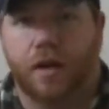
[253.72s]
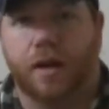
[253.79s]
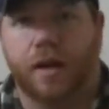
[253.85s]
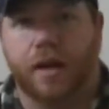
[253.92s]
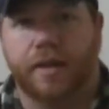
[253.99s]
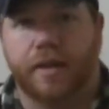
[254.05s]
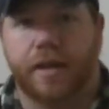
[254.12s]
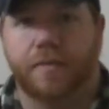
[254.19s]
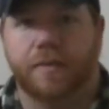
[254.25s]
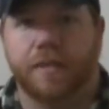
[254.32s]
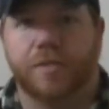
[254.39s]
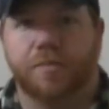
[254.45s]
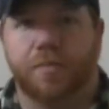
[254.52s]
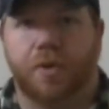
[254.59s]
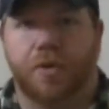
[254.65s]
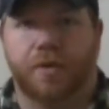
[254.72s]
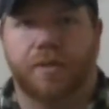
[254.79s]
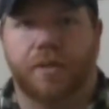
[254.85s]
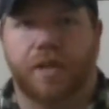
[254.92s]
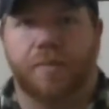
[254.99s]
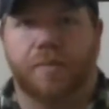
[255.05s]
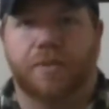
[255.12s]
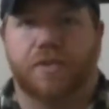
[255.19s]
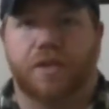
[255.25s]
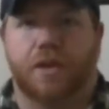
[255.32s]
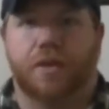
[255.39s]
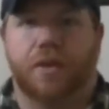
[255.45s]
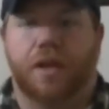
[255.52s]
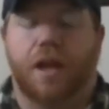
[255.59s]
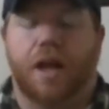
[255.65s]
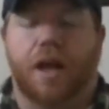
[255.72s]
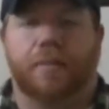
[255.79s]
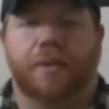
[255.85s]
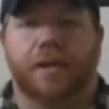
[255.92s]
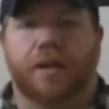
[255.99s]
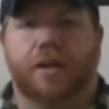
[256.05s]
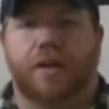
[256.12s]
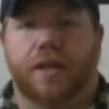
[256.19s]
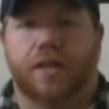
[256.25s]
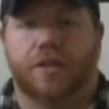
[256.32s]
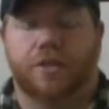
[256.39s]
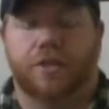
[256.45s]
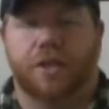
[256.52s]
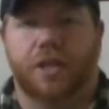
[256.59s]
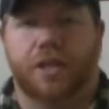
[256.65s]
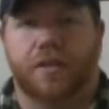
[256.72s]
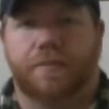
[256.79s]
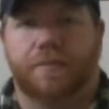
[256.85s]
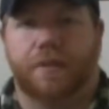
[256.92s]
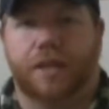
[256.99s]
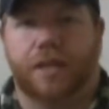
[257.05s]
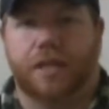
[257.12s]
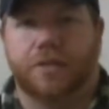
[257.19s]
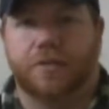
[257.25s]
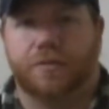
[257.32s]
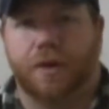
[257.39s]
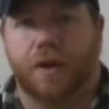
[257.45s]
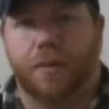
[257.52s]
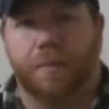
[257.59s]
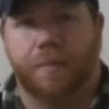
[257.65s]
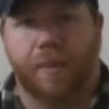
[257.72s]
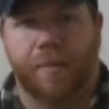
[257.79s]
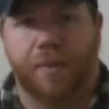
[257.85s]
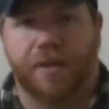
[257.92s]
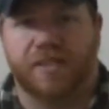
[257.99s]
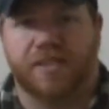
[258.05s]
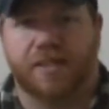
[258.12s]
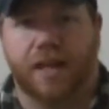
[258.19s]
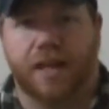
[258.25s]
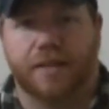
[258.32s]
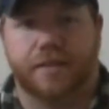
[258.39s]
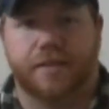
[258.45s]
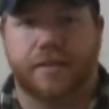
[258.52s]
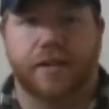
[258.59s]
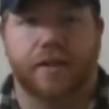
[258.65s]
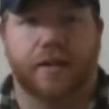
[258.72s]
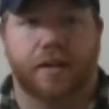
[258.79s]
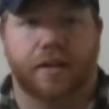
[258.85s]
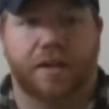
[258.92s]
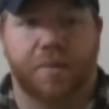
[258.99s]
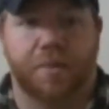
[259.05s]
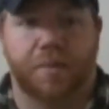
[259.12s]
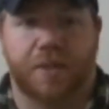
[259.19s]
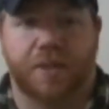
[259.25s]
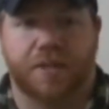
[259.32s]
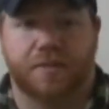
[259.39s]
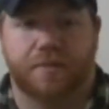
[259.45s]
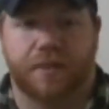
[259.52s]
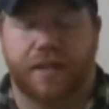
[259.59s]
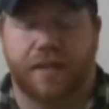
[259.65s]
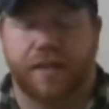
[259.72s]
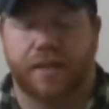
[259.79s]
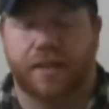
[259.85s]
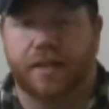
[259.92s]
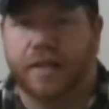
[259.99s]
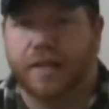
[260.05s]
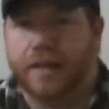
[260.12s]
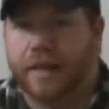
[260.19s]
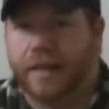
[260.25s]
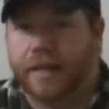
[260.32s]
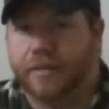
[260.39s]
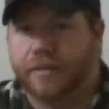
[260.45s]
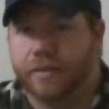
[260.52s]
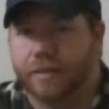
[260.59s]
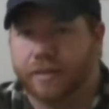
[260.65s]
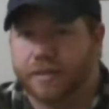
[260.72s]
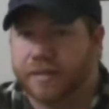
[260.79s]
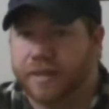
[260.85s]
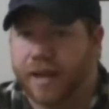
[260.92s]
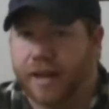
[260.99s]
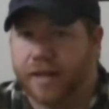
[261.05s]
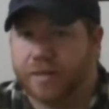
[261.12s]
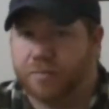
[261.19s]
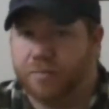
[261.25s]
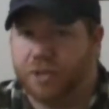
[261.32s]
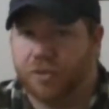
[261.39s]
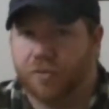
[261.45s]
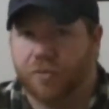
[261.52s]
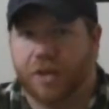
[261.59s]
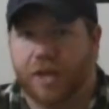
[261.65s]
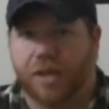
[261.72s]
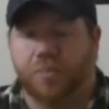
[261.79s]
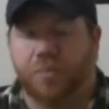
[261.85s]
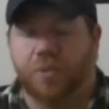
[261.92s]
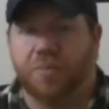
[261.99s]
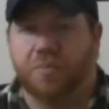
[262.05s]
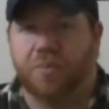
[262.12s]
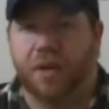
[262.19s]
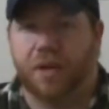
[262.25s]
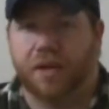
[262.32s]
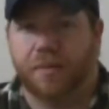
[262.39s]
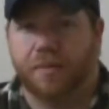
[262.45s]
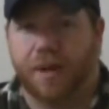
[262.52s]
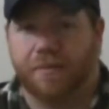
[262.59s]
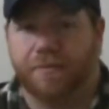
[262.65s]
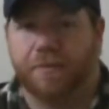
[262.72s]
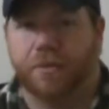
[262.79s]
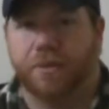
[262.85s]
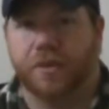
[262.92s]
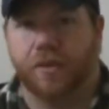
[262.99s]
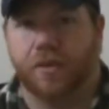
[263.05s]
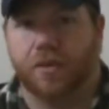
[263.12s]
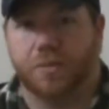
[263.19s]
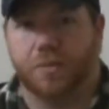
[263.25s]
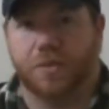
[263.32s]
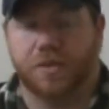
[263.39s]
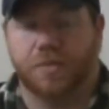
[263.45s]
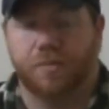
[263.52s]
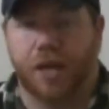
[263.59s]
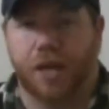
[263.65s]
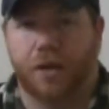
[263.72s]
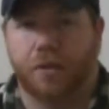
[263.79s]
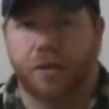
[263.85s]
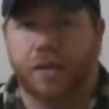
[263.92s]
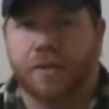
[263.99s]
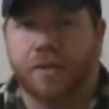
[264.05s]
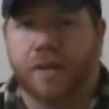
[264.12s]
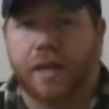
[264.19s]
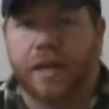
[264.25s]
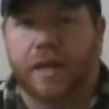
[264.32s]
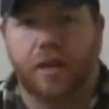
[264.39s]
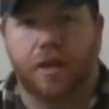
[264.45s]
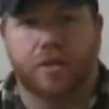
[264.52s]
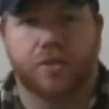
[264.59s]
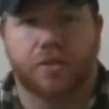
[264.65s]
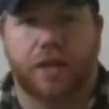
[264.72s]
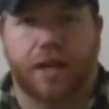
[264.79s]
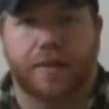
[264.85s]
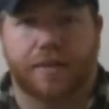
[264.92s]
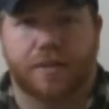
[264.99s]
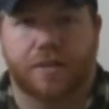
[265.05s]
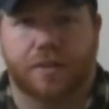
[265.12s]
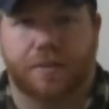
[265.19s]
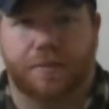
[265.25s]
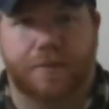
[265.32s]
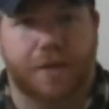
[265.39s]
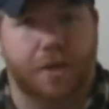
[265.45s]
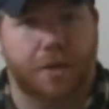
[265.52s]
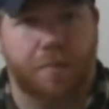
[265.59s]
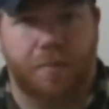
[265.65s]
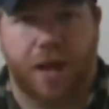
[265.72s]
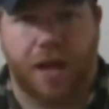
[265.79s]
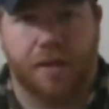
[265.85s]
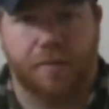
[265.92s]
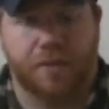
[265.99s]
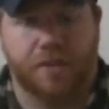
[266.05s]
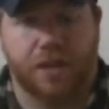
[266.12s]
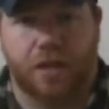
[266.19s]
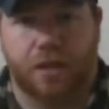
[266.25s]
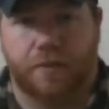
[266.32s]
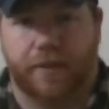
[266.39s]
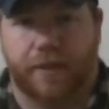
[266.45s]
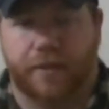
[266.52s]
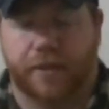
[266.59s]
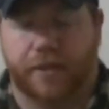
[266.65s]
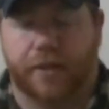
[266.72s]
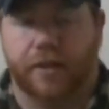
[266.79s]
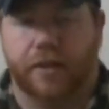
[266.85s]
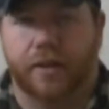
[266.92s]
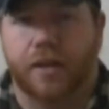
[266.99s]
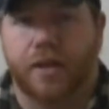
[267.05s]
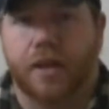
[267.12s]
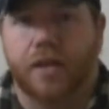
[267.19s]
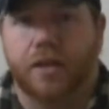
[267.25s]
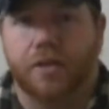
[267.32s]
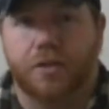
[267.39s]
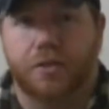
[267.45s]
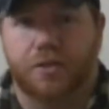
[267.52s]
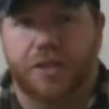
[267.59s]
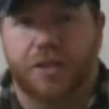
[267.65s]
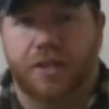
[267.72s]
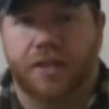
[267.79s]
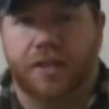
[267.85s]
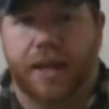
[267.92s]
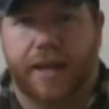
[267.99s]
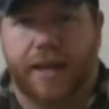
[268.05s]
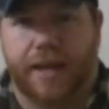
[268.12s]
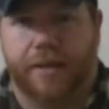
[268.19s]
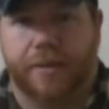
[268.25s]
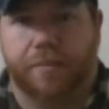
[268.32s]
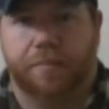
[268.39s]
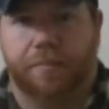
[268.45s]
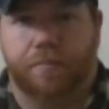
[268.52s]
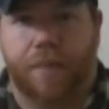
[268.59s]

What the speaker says: Alright, now in this part of the episode, I'm going to go ahead and show you the footage from my buddy Scott's deer hunting up in Pennsylvania. He took this nice, beautiful 8-point buck at about 40 yards with his bow. He also caught this on film by himself out there using a